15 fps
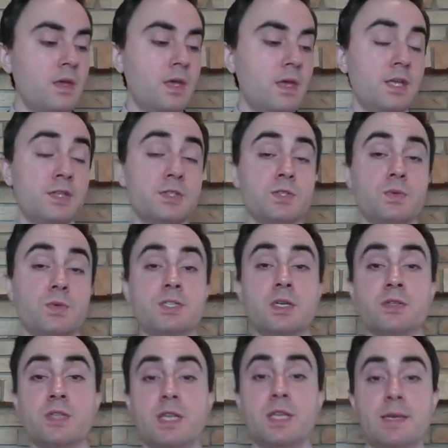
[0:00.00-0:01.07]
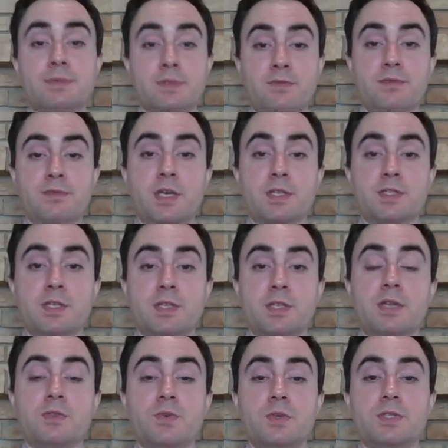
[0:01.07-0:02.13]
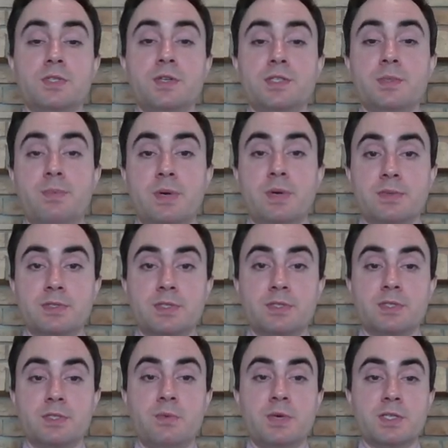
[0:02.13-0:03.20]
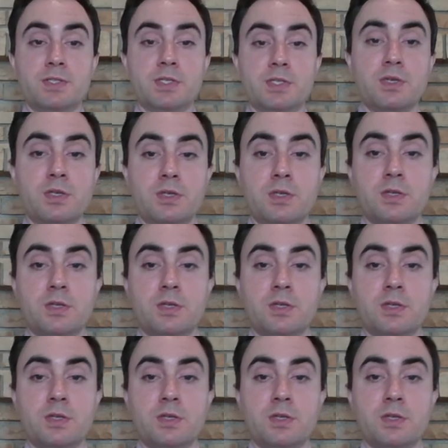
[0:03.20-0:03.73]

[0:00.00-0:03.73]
And so he starts with that observation, and through a series of premises, he wants to